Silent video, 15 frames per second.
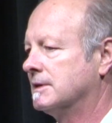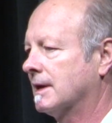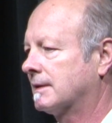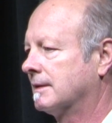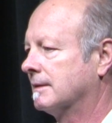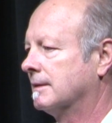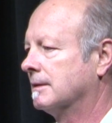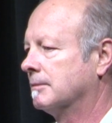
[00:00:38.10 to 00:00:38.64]

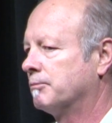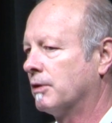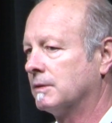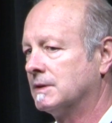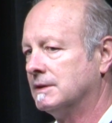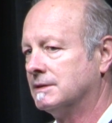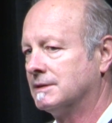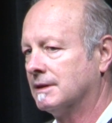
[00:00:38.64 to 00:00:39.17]
injected the
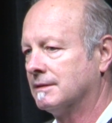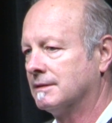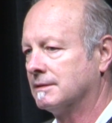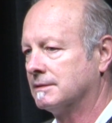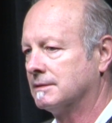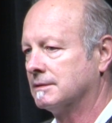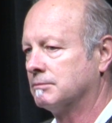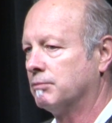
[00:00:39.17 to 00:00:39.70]
protein
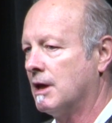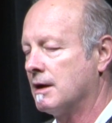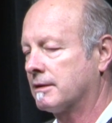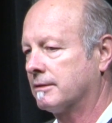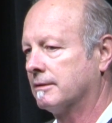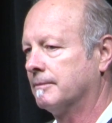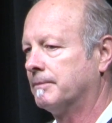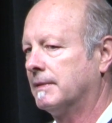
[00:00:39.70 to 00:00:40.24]
synthesis
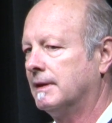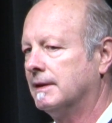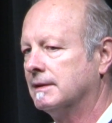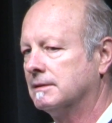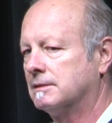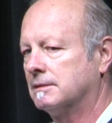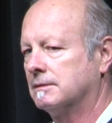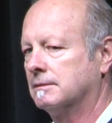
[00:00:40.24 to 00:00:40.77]
blocker
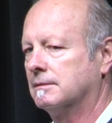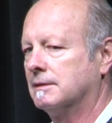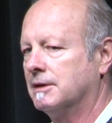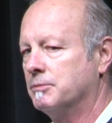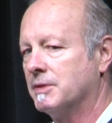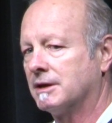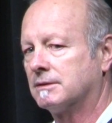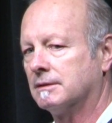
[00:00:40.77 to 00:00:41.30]
into the
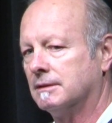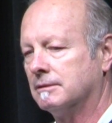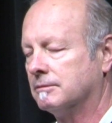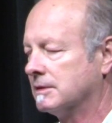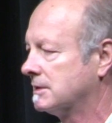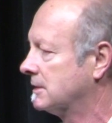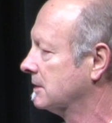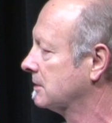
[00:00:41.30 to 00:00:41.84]
amygdala,
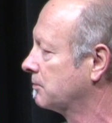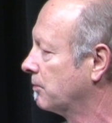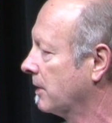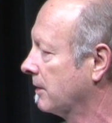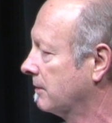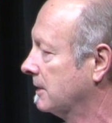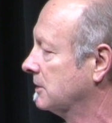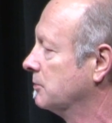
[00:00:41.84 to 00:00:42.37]
which is
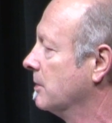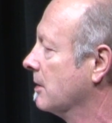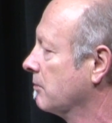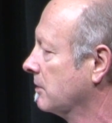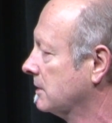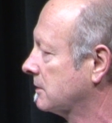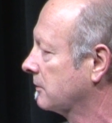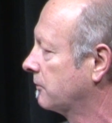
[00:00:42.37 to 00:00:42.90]
where these
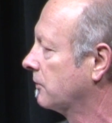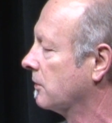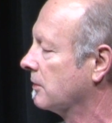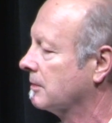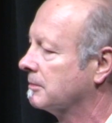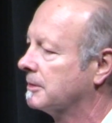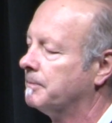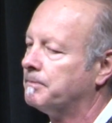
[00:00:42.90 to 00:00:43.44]
memories are
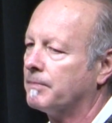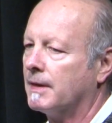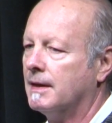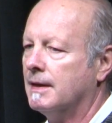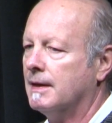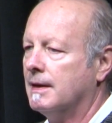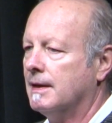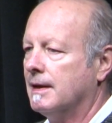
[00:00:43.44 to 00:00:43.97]
formed.
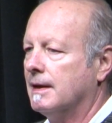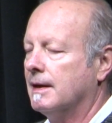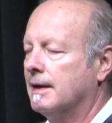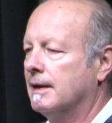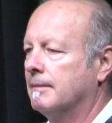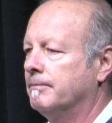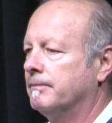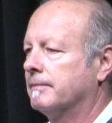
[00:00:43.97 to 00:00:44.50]

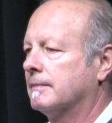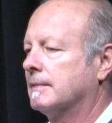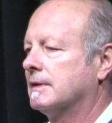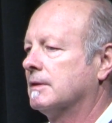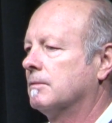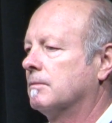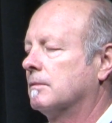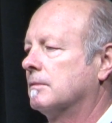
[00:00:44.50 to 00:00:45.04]
And
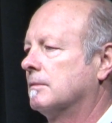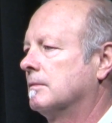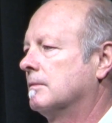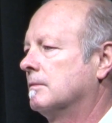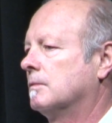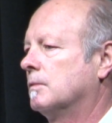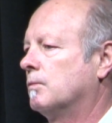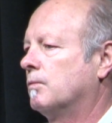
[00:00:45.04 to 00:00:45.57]

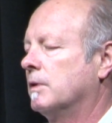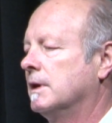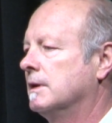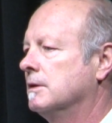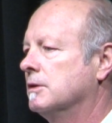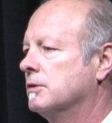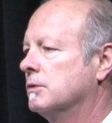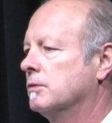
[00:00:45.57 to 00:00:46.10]
we
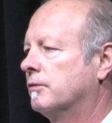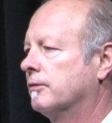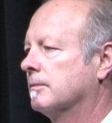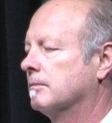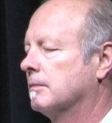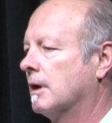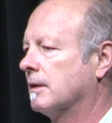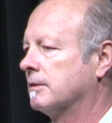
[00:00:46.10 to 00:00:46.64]
knew
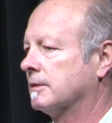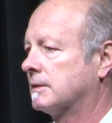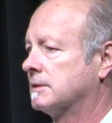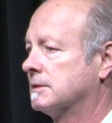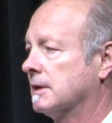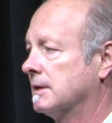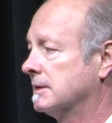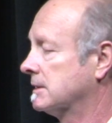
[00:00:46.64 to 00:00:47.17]
from other
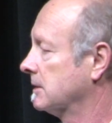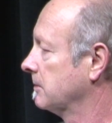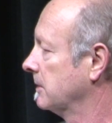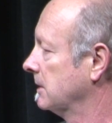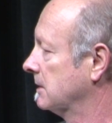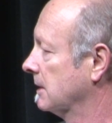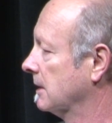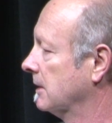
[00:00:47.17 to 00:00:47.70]
studies that
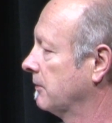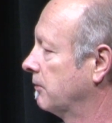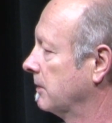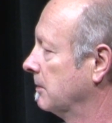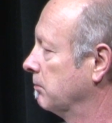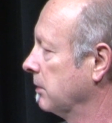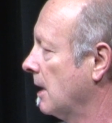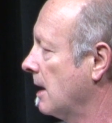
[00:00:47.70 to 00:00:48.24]
we've done, if
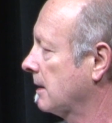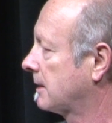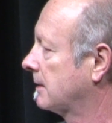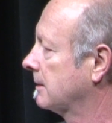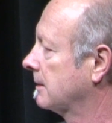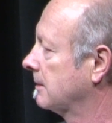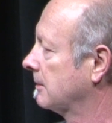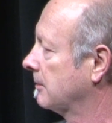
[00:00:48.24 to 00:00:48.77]
we block
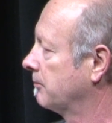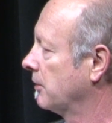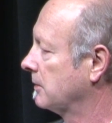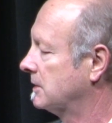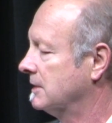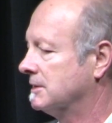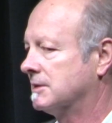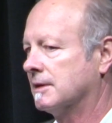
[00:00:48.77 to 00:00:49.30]

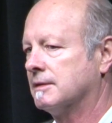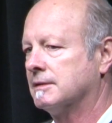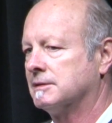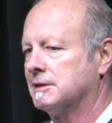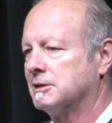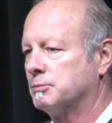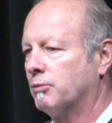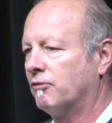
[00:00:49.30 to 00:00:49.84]
protein
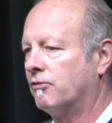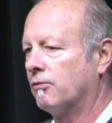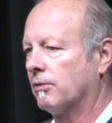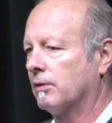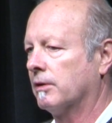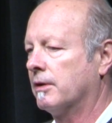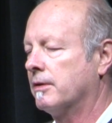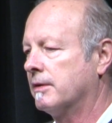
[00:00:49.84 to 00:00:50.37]
synthesis
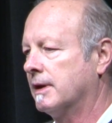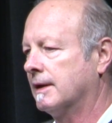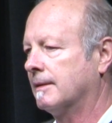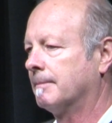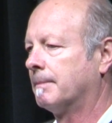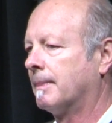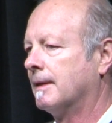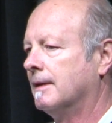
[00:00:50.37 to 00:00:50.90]
before
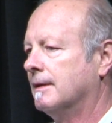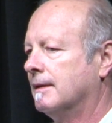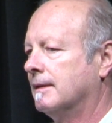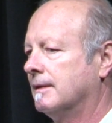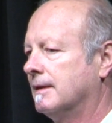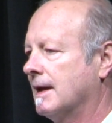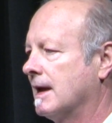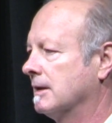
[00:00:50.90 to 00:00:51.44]
learning,
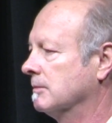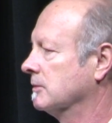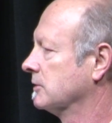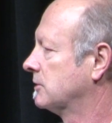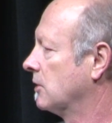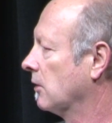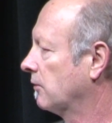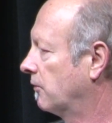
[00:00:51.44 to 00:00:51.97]
the
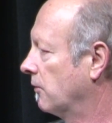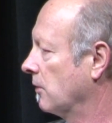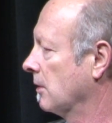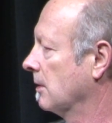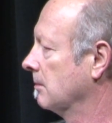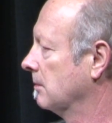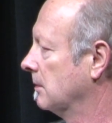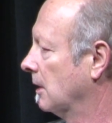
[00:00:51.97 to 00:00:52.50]
animals don't
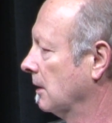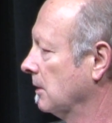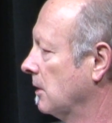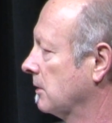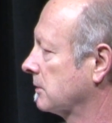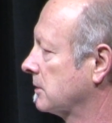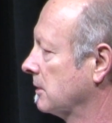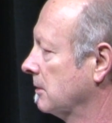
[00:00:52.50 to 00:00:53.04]
form a
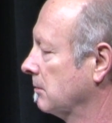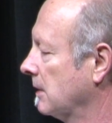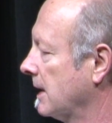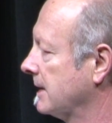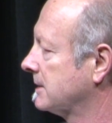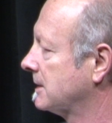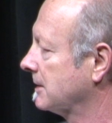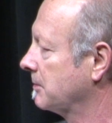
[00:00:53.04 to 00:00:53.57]
long-term
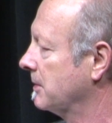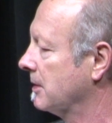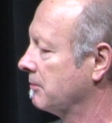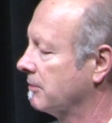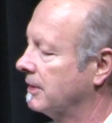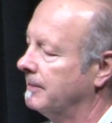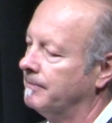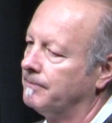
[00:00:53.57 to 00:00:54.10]
lasting
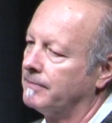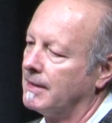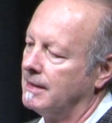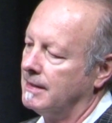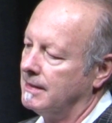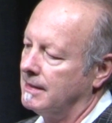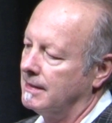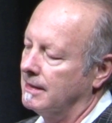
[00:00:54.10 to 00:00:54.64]
memory.
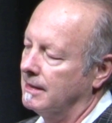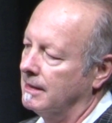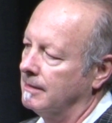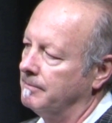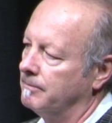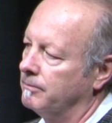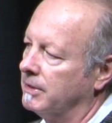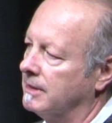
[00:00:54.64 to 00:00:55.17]

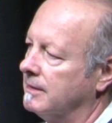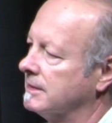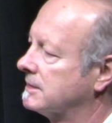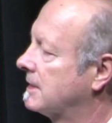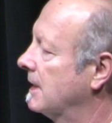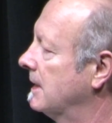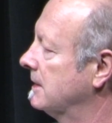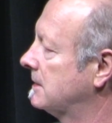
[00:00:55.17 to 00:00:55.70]
Um, but in this
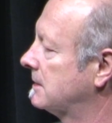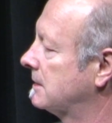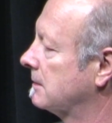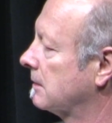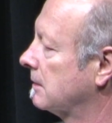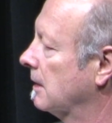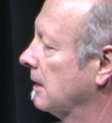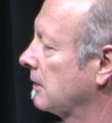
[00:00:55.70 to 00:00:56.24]
case,
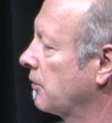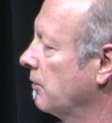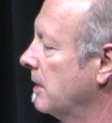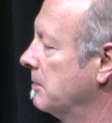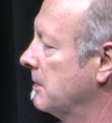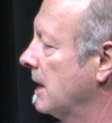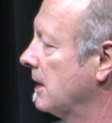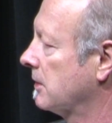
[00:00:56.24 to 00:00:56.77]
uh,
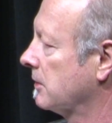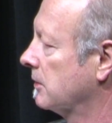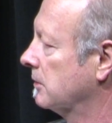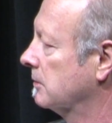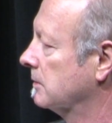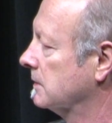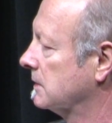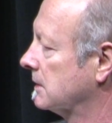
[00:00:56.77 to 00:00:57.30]
Karim Nader,
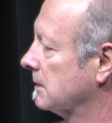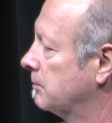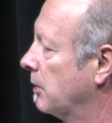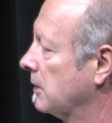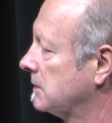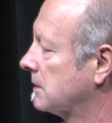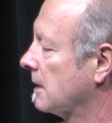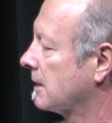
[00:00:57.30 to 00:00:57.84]
who was a
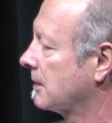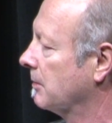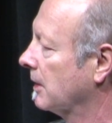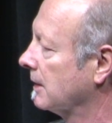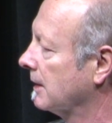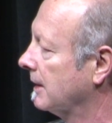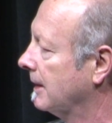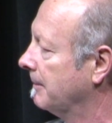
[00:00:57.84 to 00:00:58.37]
postdoc in
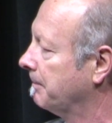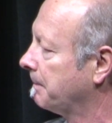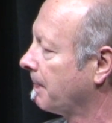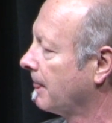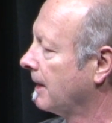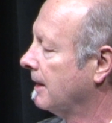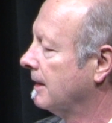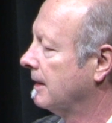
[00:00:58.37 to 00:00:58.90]
my lab,
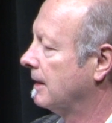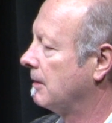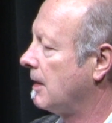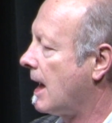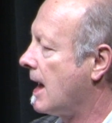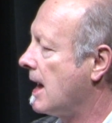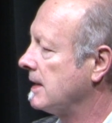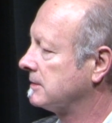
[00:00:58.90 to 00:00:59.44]

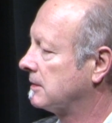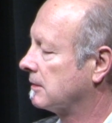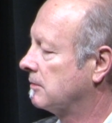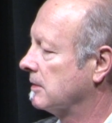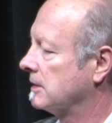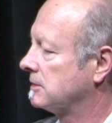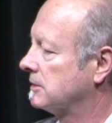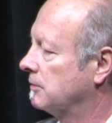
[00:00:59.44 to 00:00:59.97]
asked the
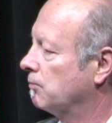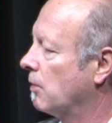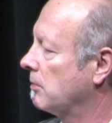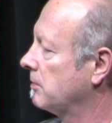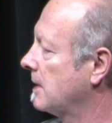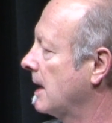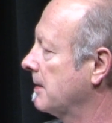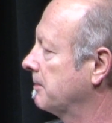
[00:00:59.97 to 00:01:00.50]
question,
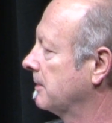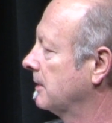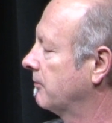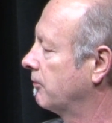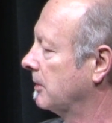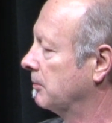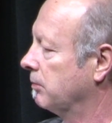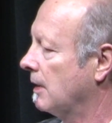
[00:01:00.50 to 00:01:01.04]
what would happen
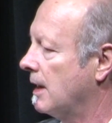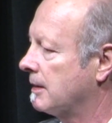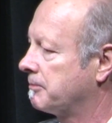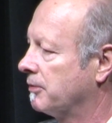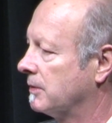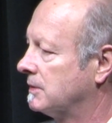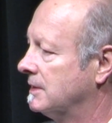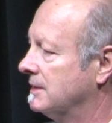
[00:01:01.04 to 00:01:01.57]
if we block
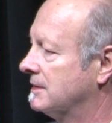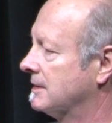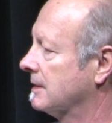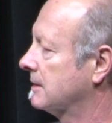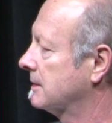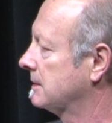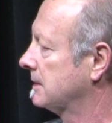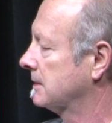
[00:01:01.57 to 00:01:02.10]
protein
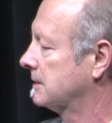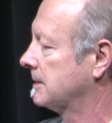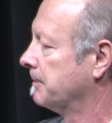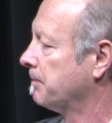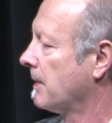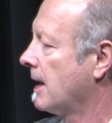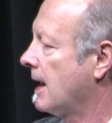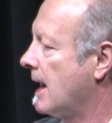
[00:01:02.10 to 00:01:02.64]
synthesis
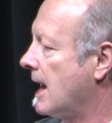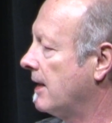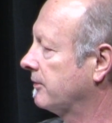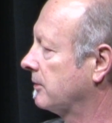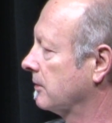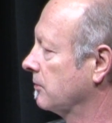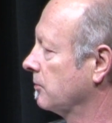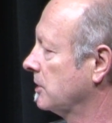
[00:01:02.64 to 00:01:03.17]

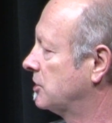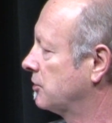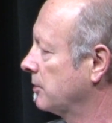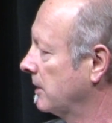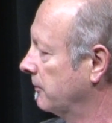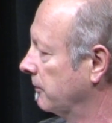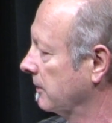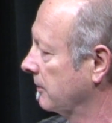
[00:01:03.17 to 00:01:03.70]
after the
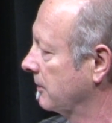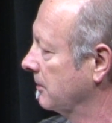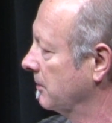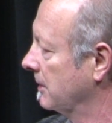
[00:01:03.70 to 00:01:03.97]
retrieval of the